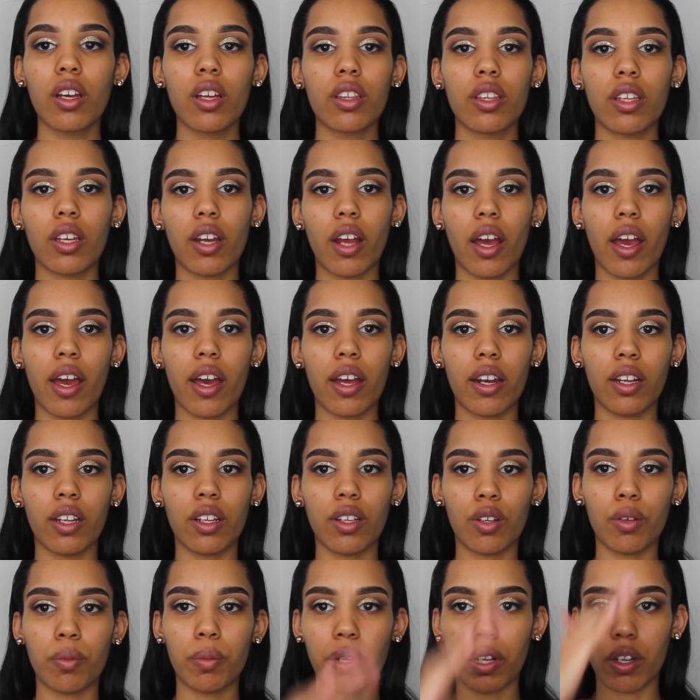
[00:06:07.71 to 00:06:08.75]
Then I add a
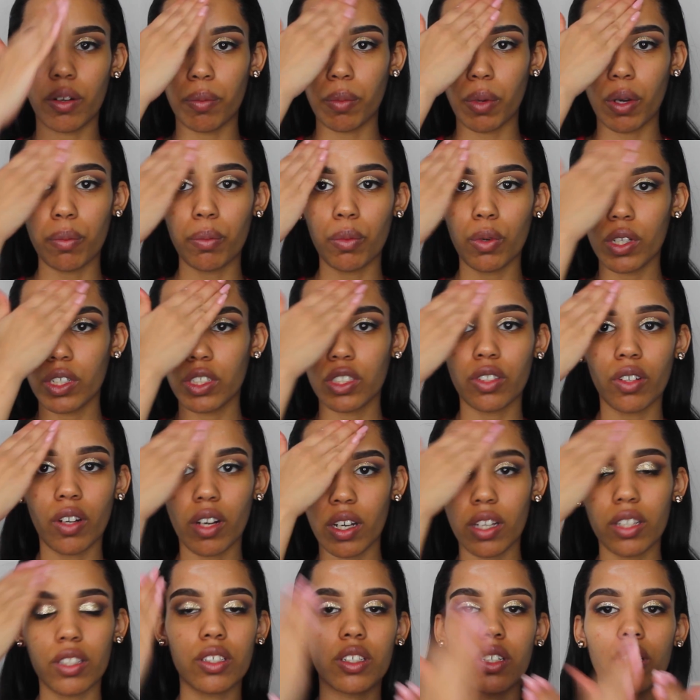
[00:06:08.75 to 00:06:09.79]
little bit of my
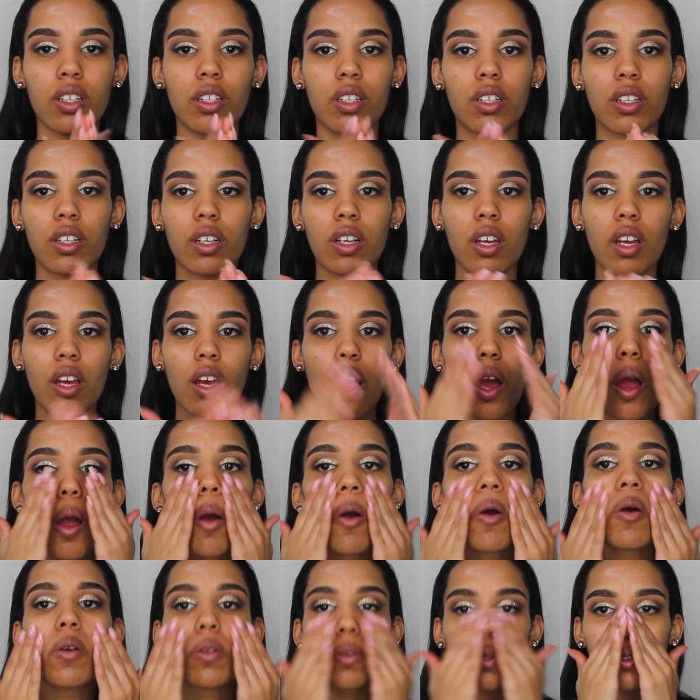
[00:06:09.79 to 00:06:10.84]
moisturizer
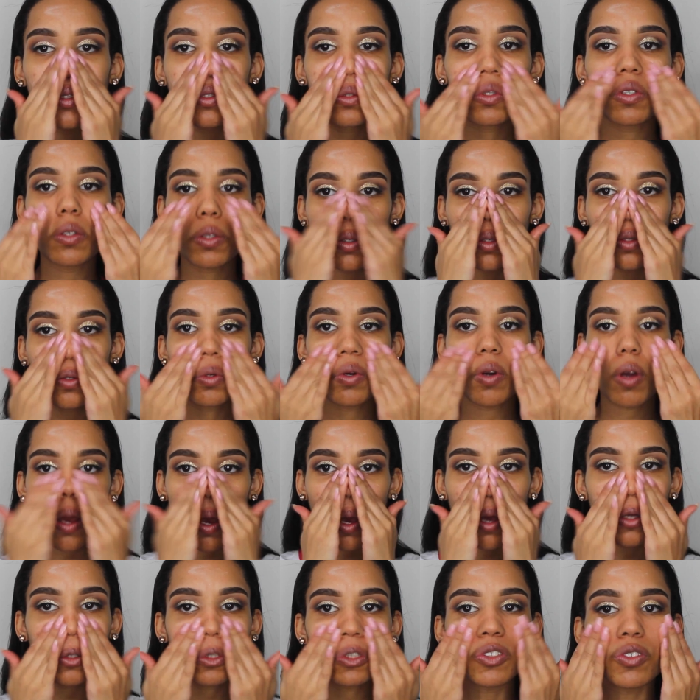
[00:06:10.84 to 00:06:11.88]
to
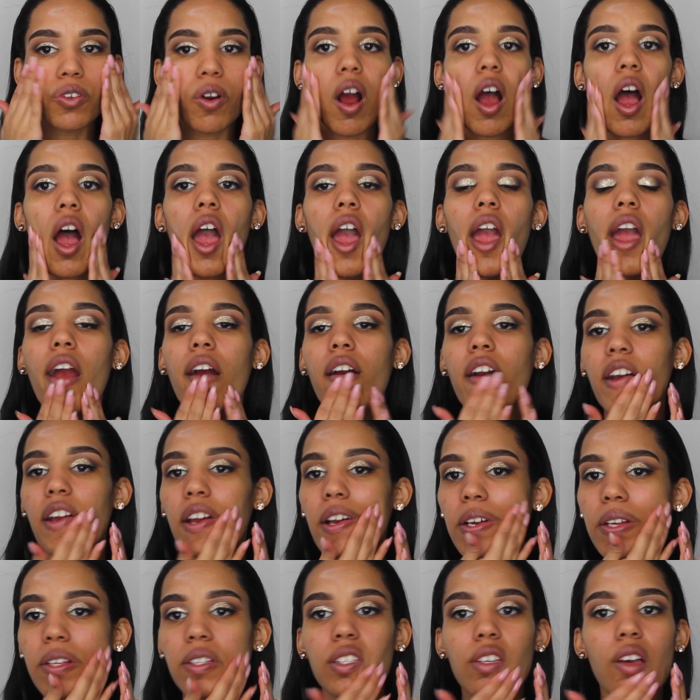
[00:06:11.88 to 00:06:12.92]
dry
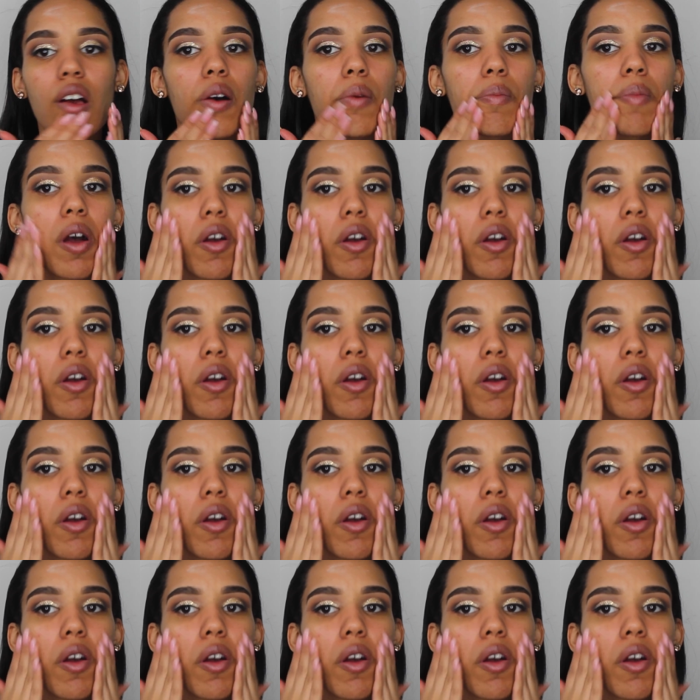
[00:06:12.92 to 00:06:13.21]
areas on